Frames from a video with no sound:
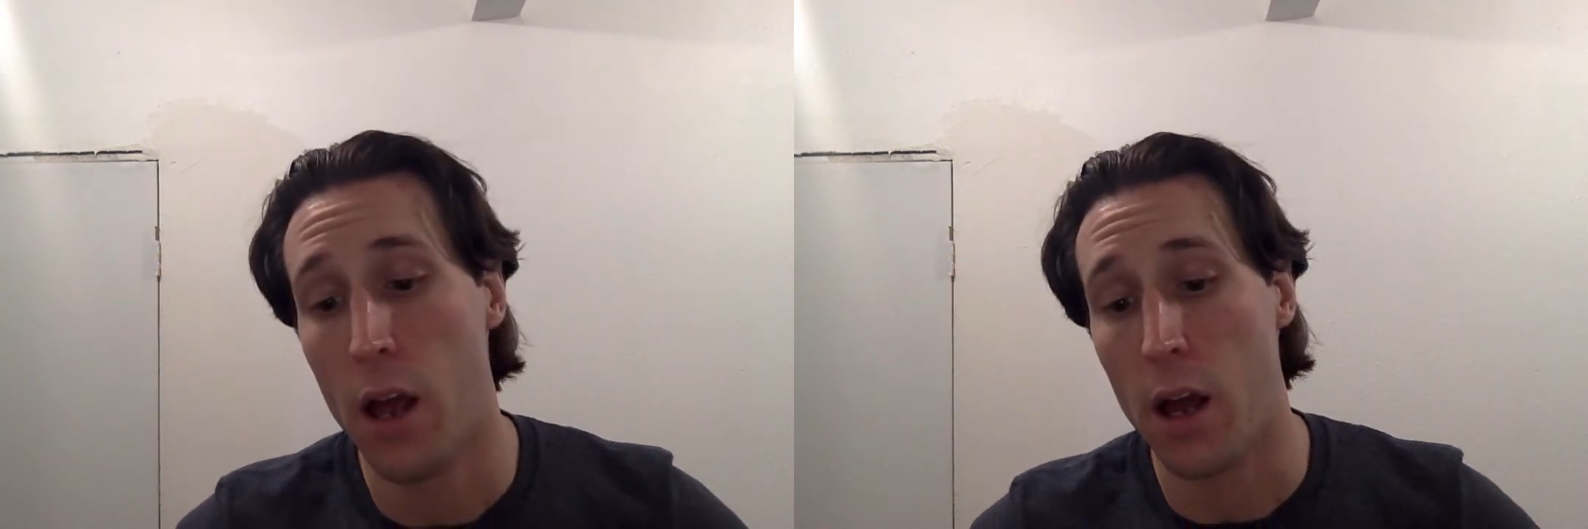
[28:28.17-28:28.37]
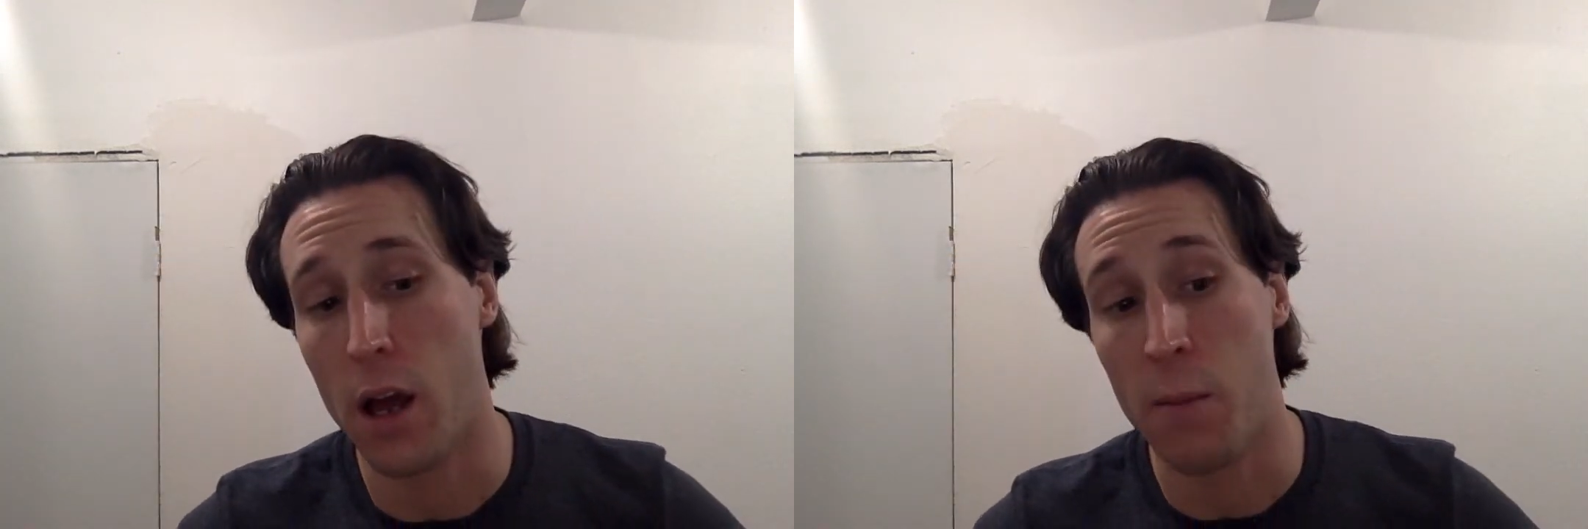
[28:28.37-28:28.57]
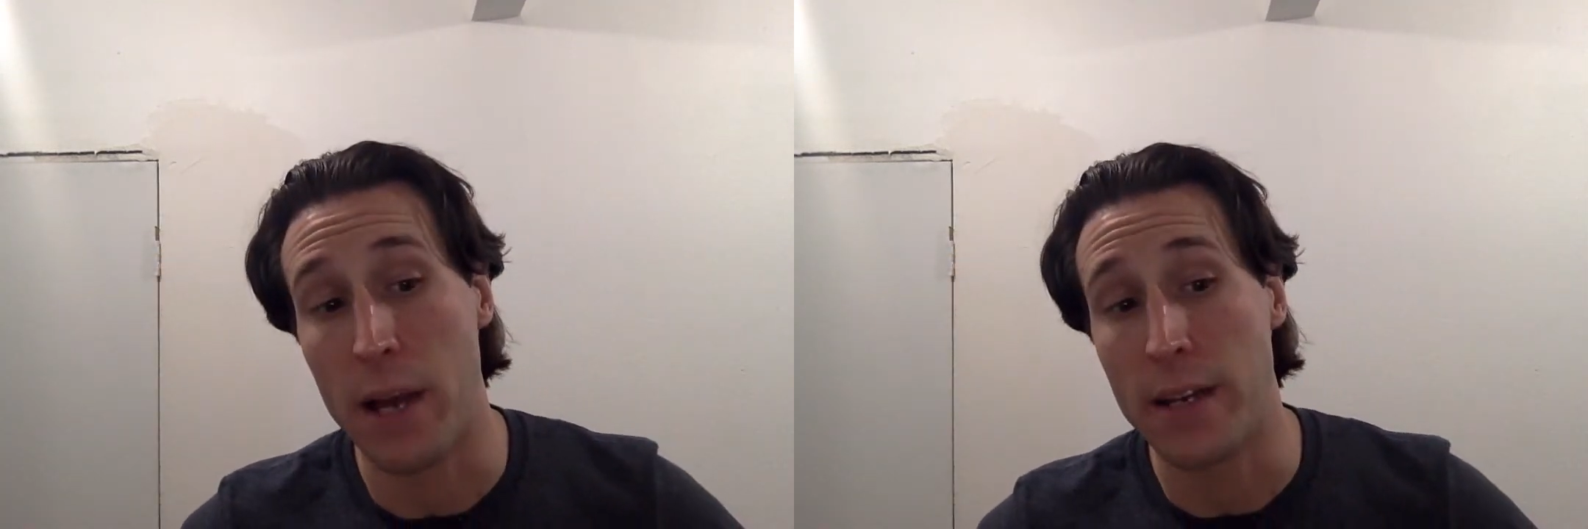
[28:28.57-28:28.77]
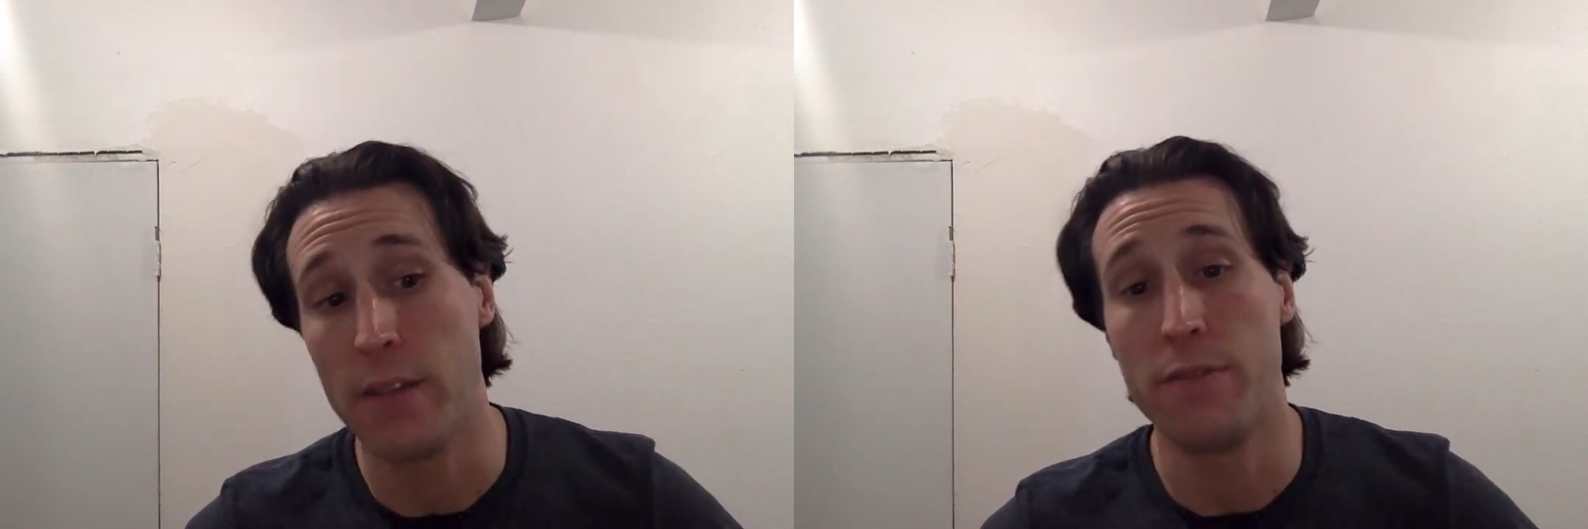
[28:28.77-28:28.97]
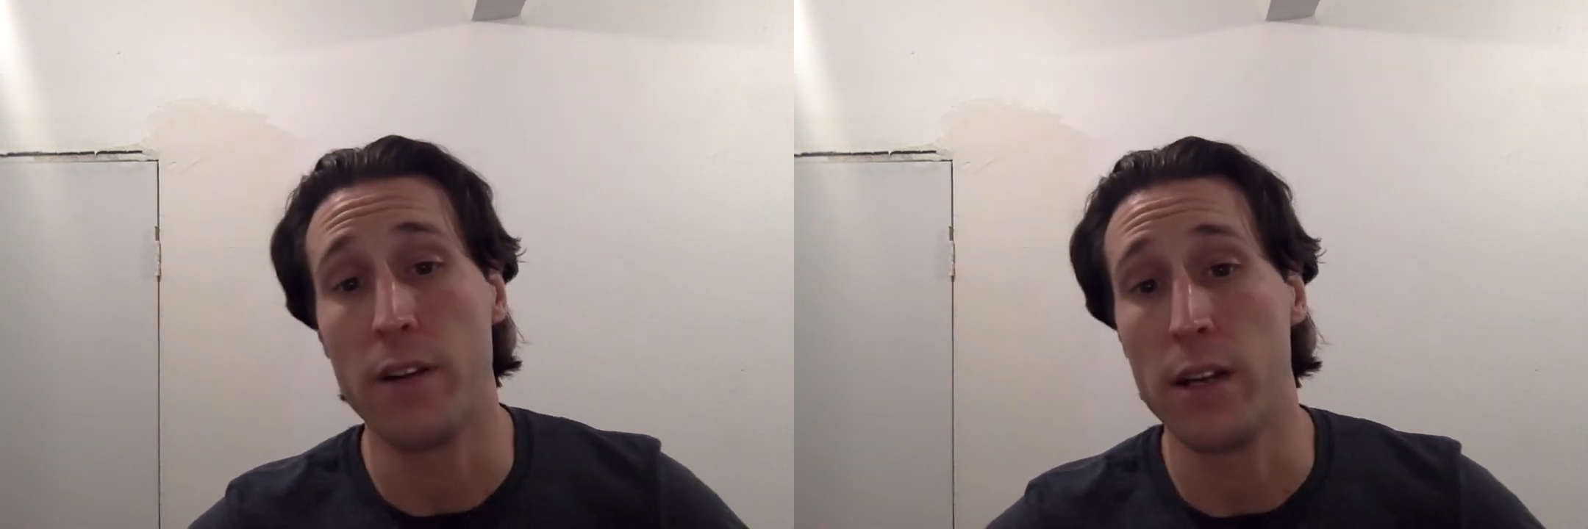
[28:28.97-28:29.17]
I
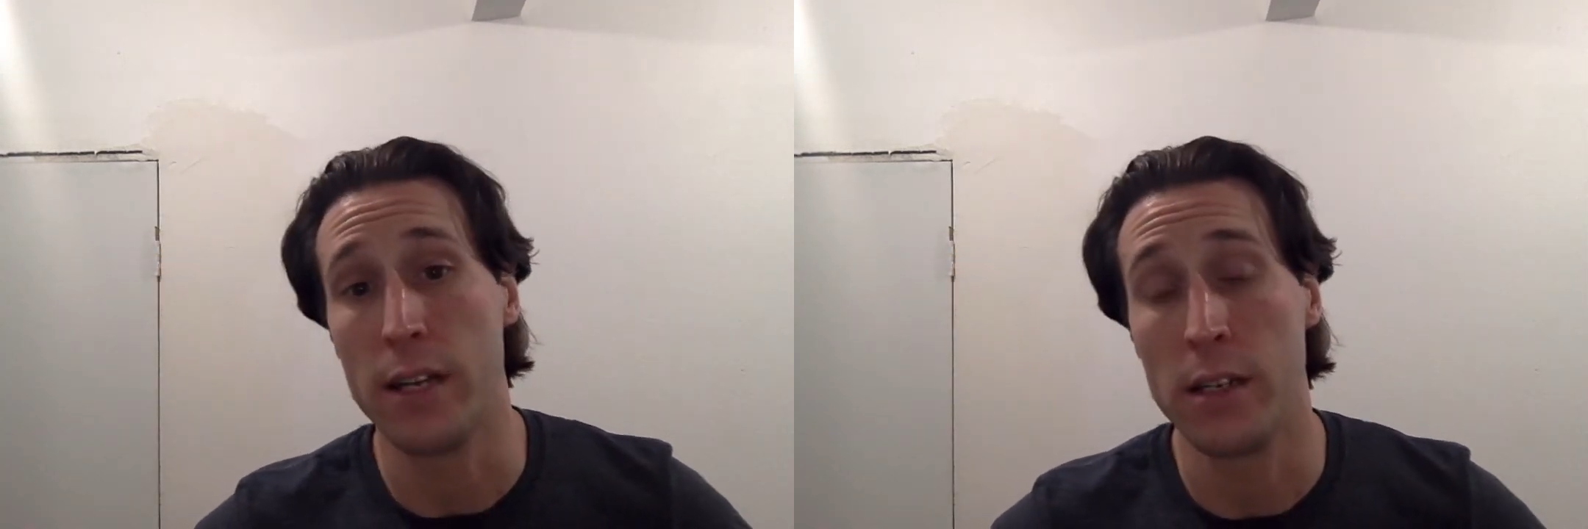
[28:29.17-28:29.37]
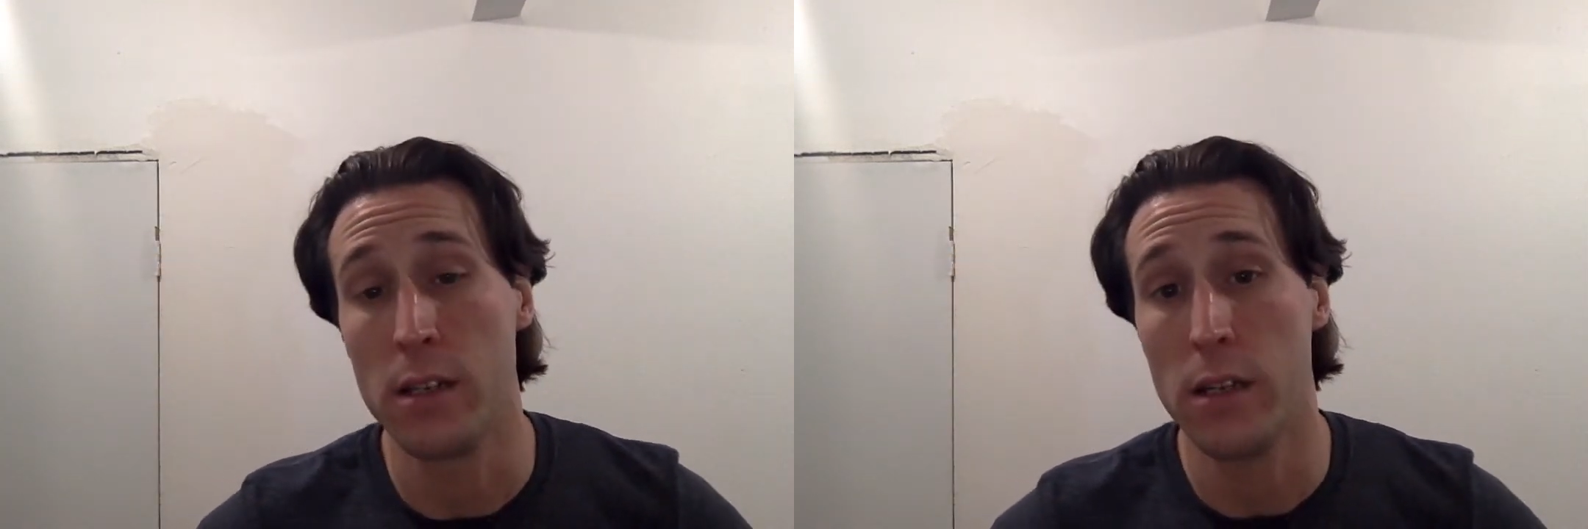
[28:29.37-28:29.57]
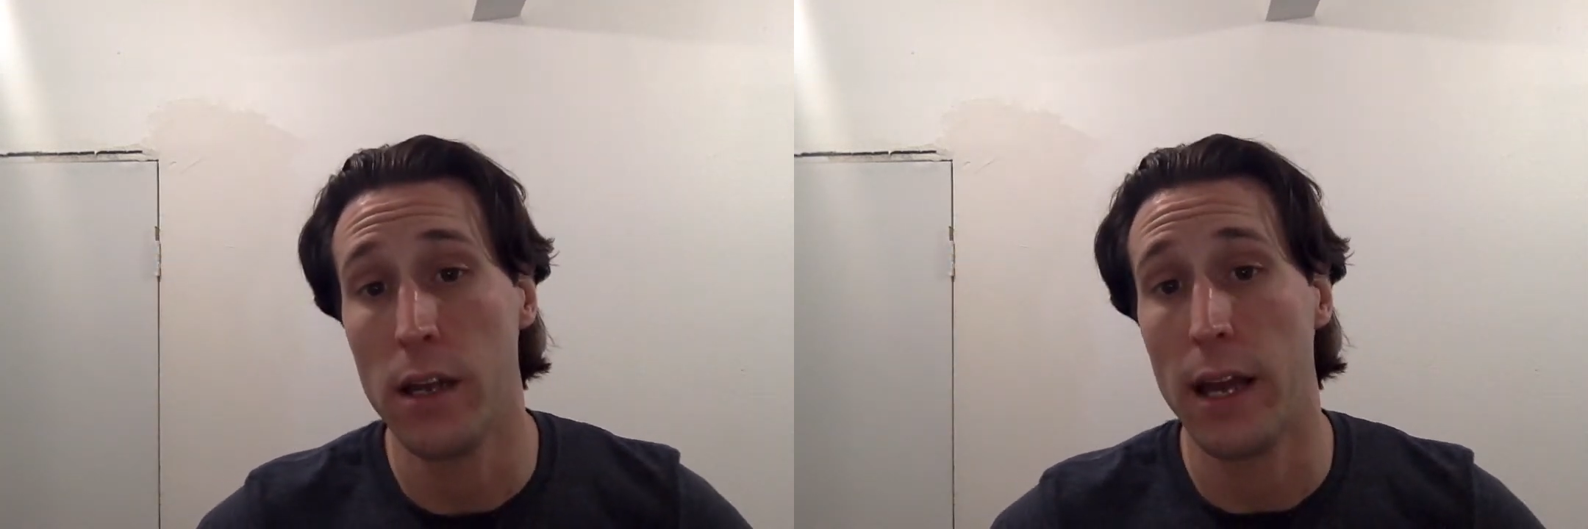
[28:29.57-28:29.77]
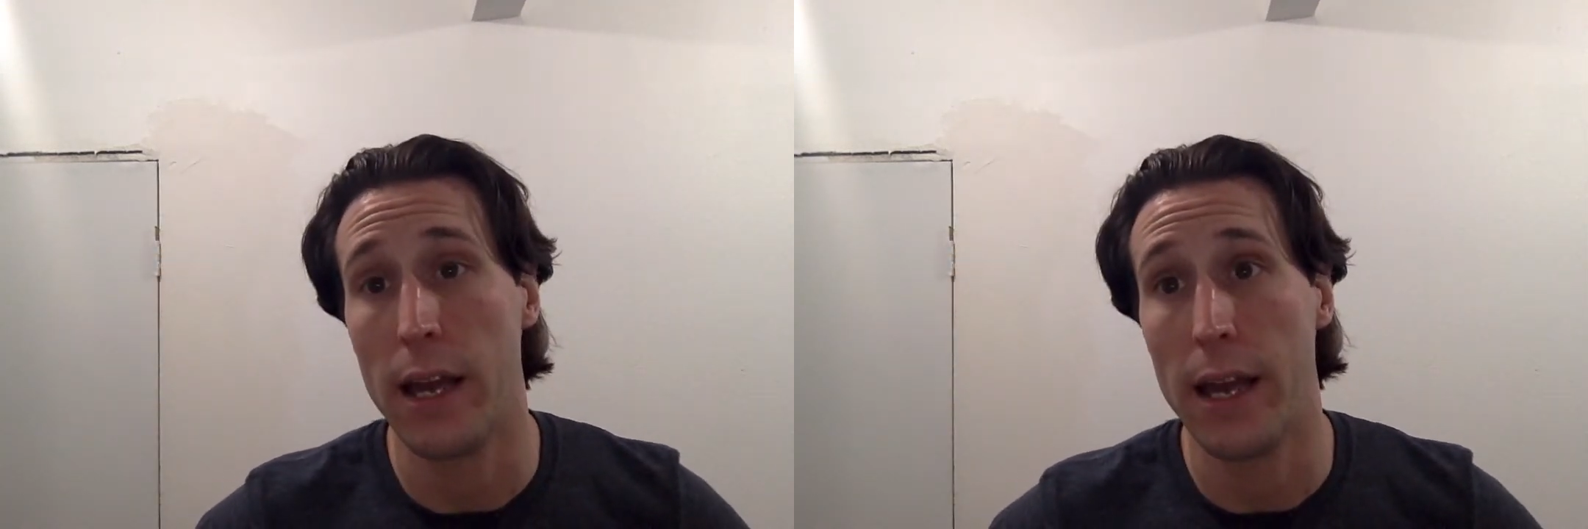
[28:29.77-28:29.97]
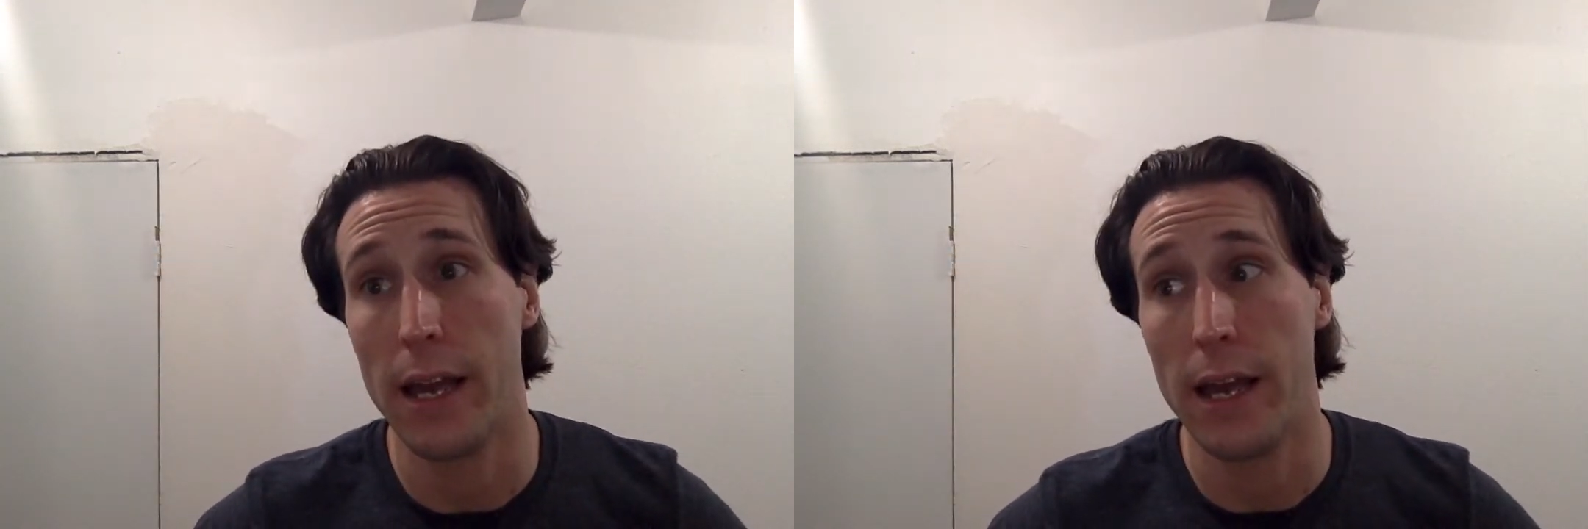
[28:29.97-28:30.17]
did find
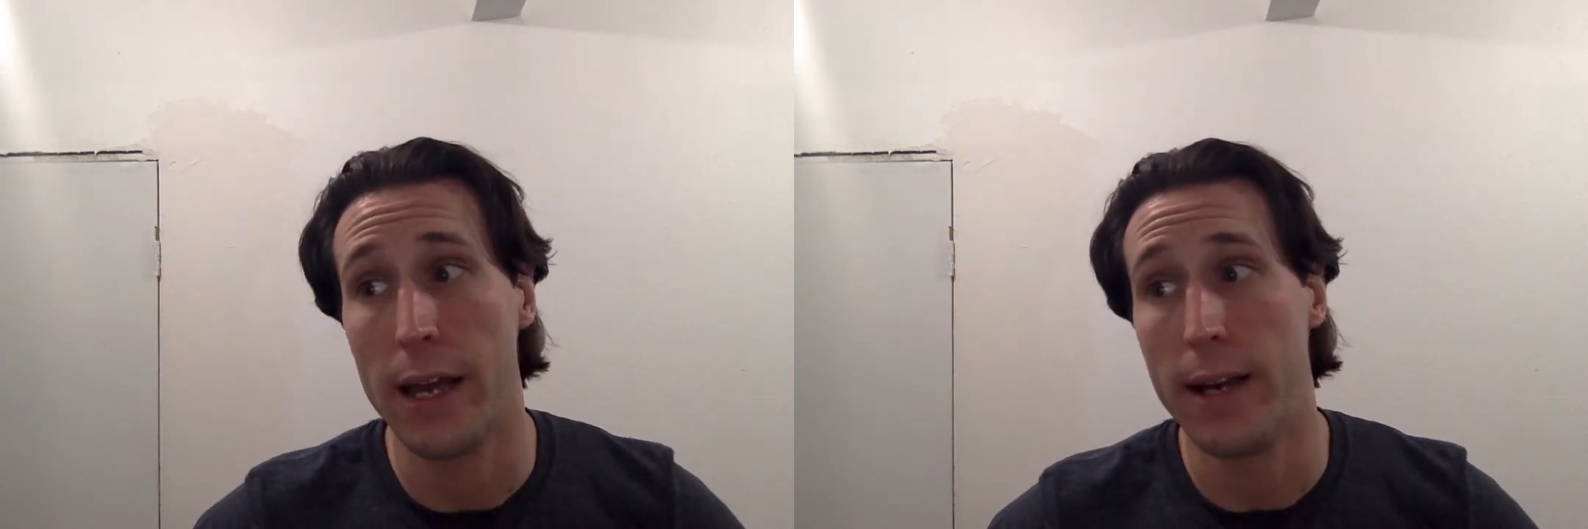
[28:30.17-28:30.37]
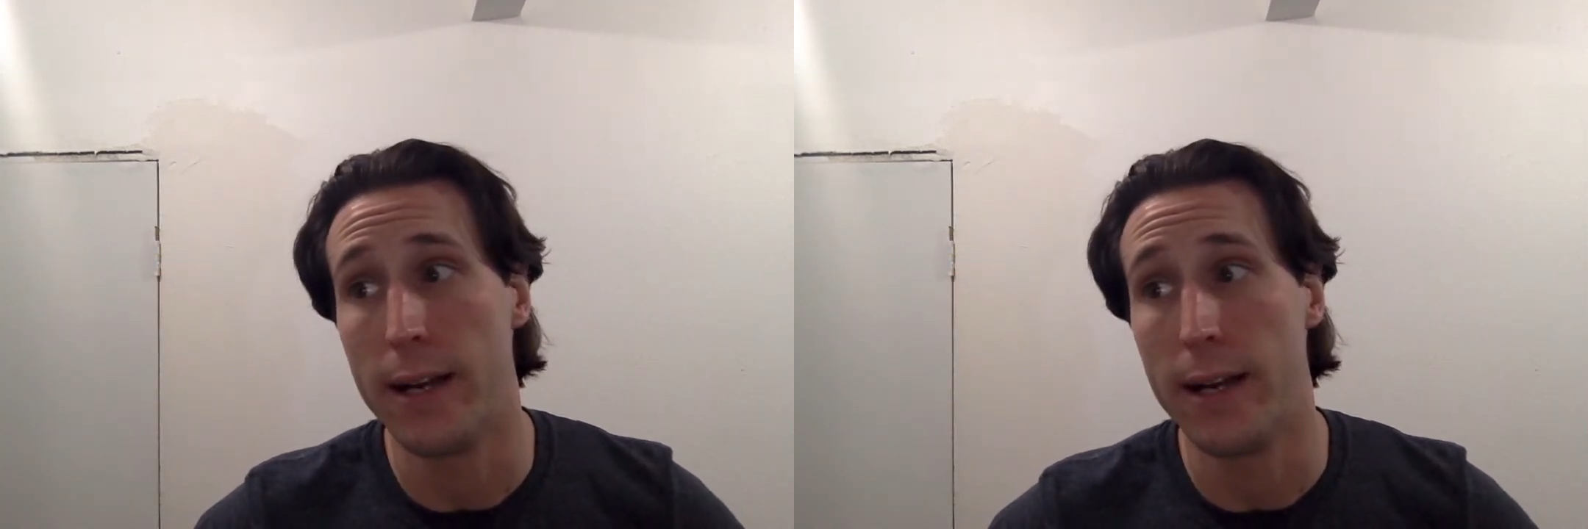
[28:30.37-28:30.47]
a